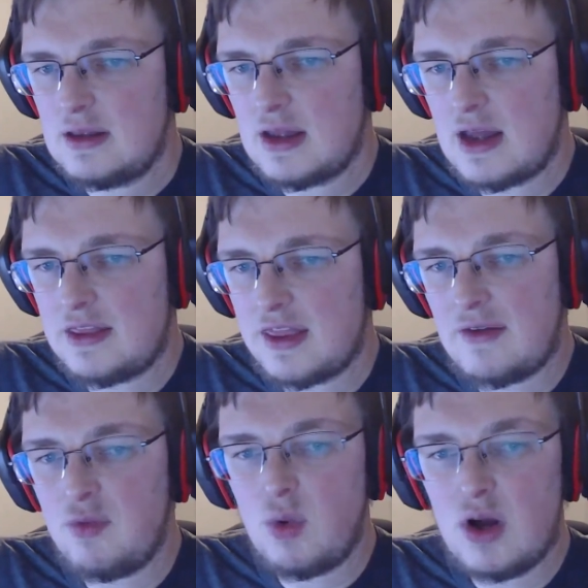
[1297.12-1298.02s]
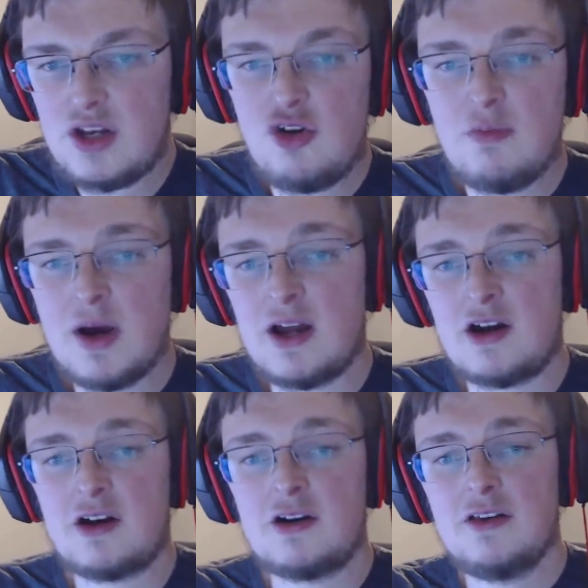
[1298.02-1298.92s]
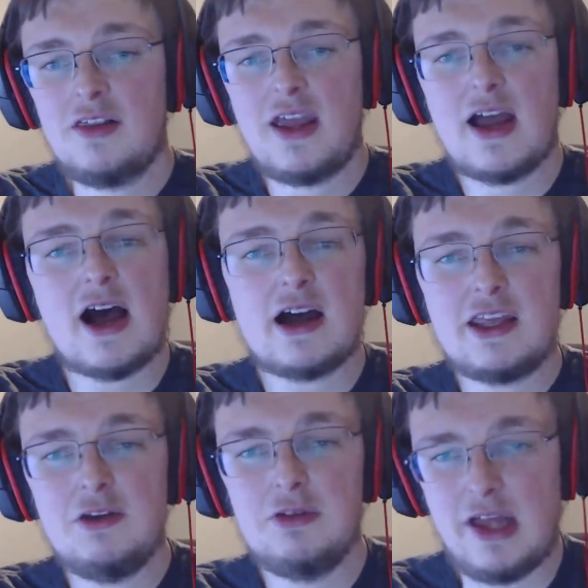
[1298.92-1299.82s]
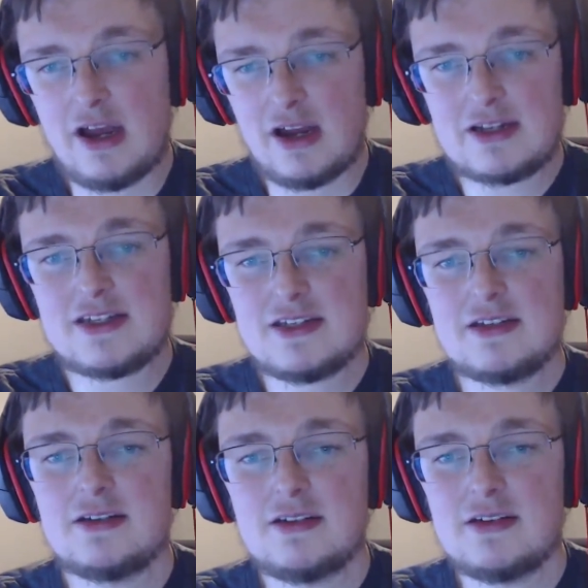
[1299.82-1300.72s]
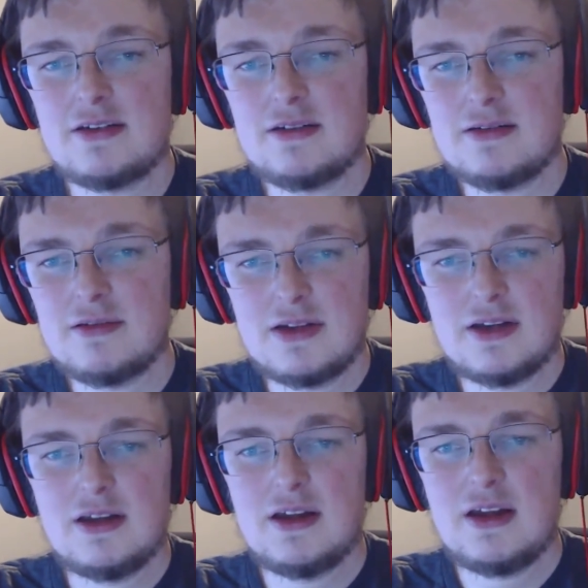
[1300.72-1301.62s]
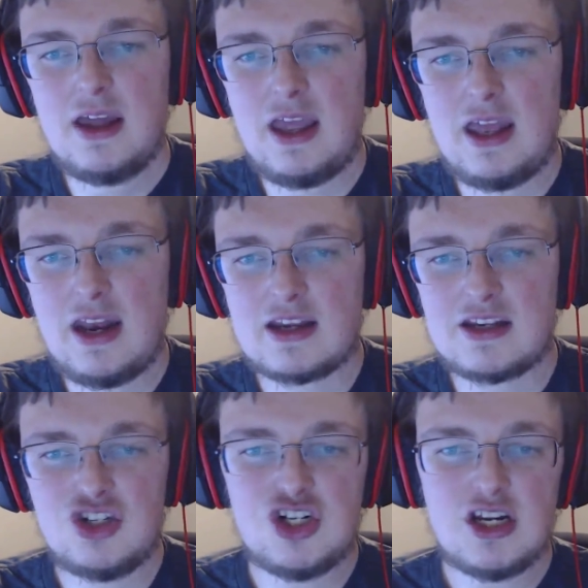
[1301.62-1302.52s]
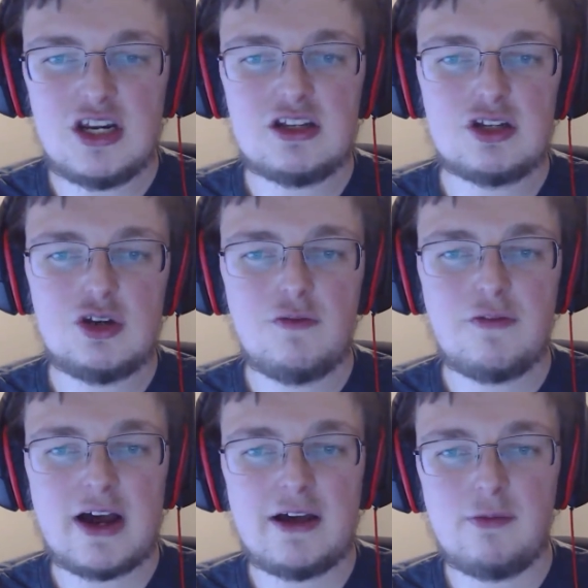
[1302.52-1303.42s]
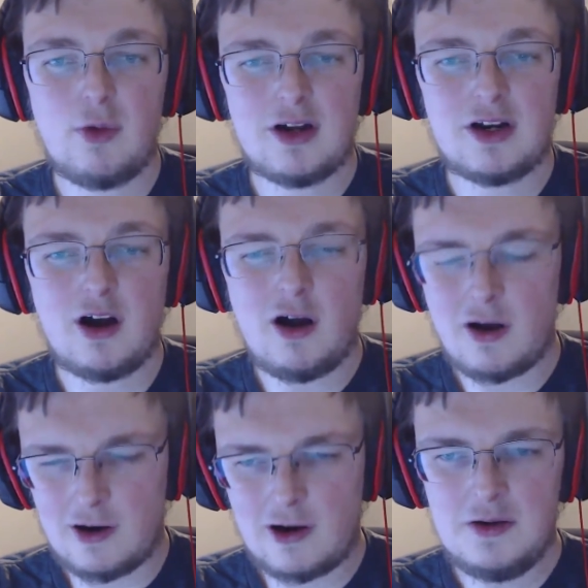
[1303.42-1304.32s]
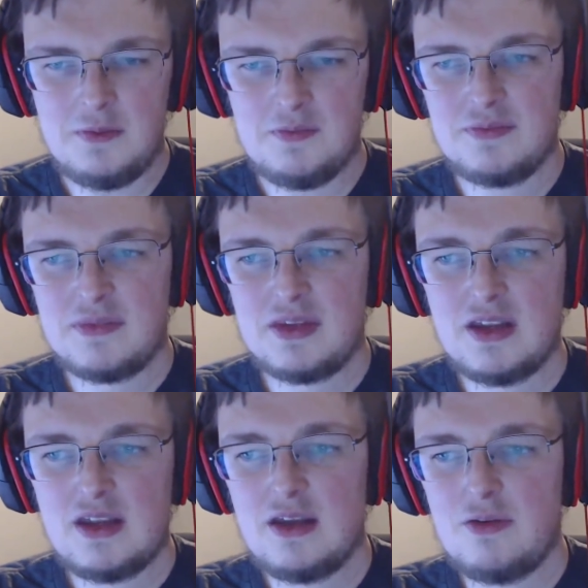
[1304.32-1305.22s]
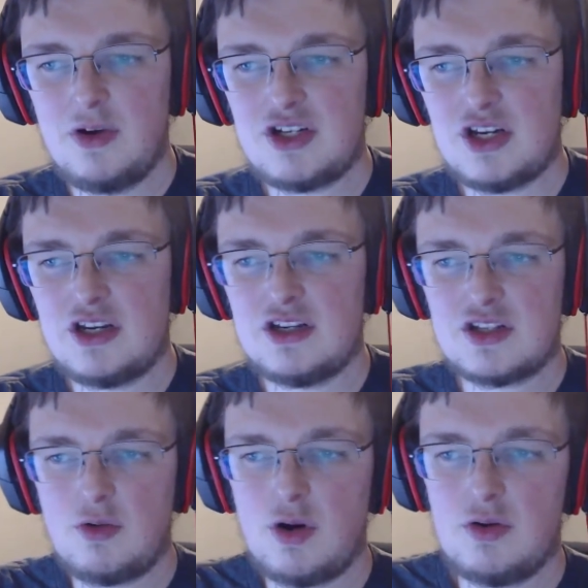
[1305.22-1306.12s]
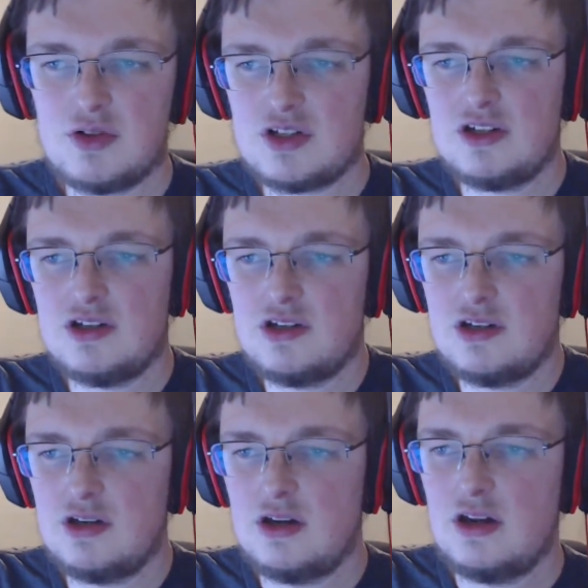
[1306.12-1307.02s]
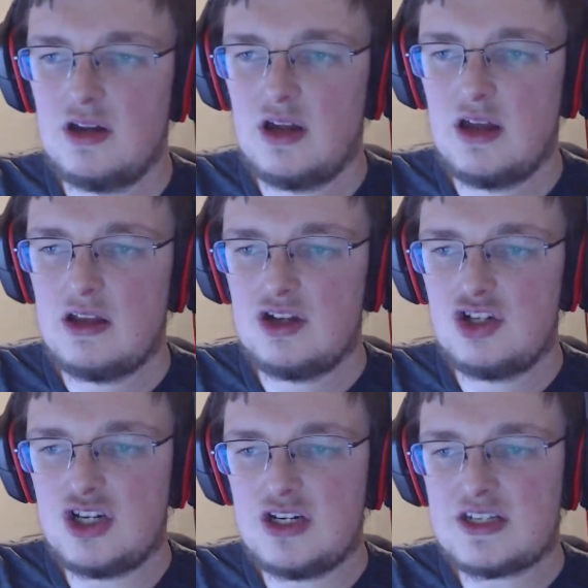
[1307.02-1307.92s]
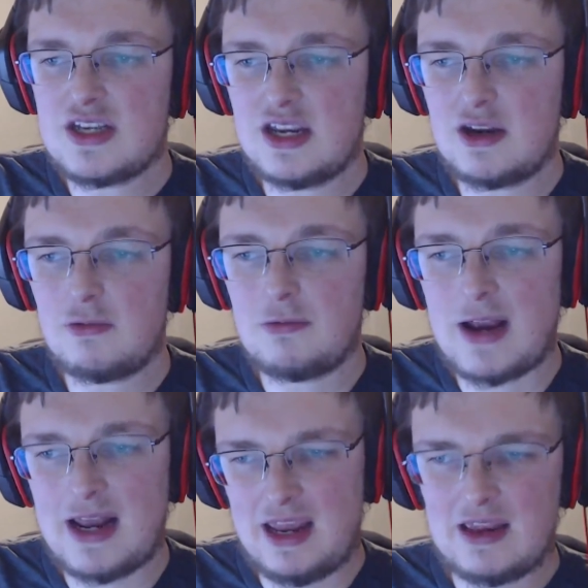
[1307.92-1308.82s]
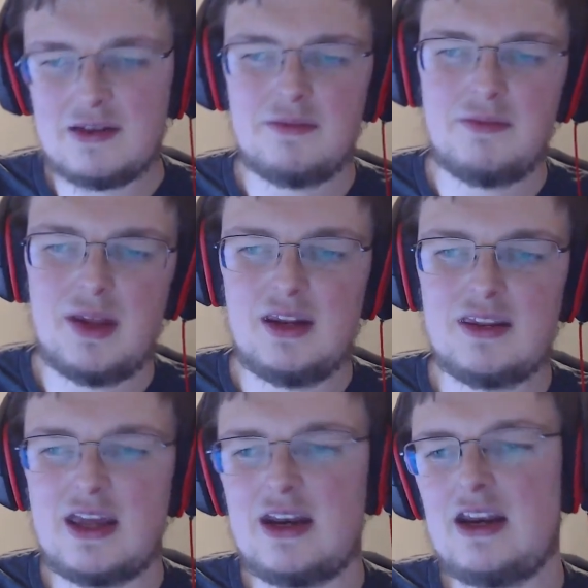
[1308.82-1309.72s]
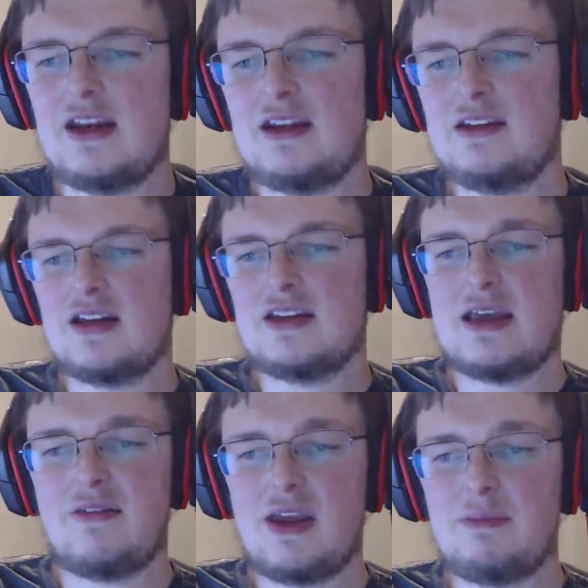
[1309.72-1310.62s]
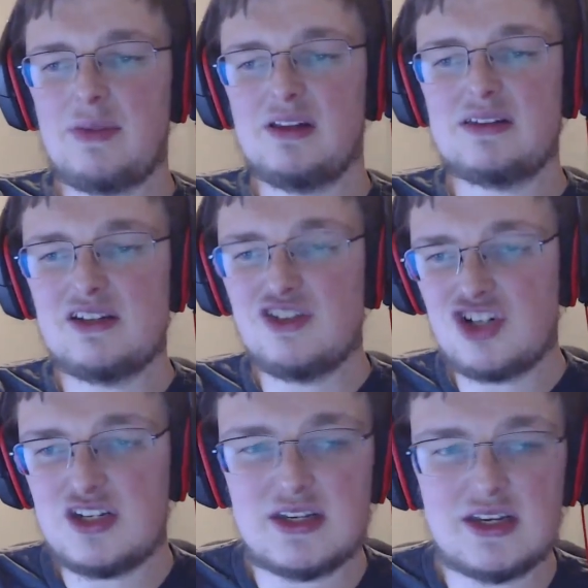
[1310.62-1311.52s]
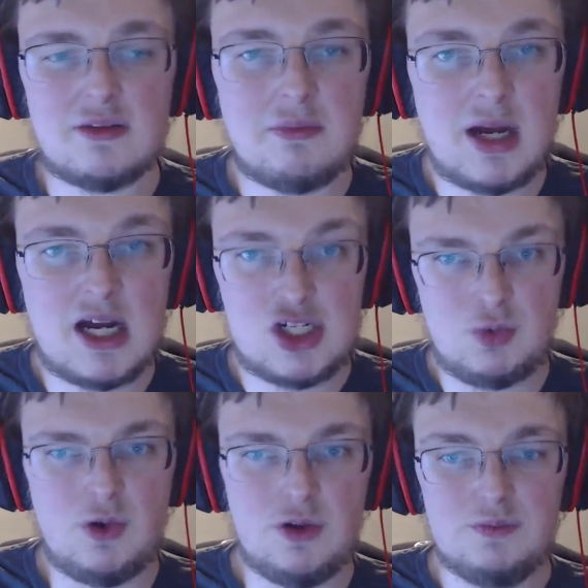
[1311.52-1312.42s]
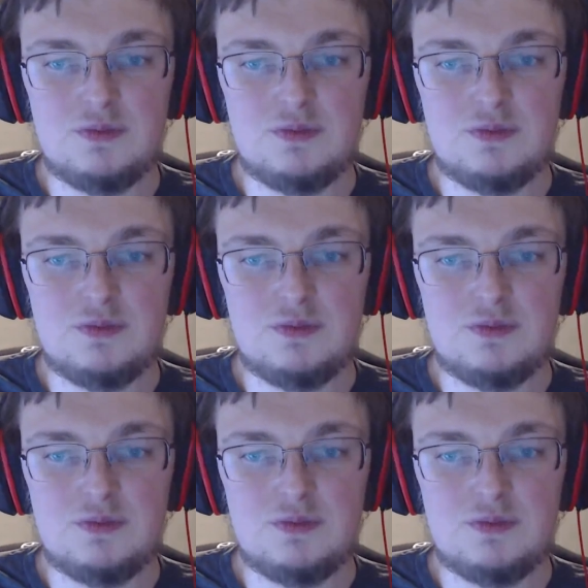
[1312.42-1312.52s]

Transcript: Uh, they have one new monitor, the Oculux N X G two fifty-one R, which is, quote, G-Sync ready, meaning that it does have a built-in G-Sync module.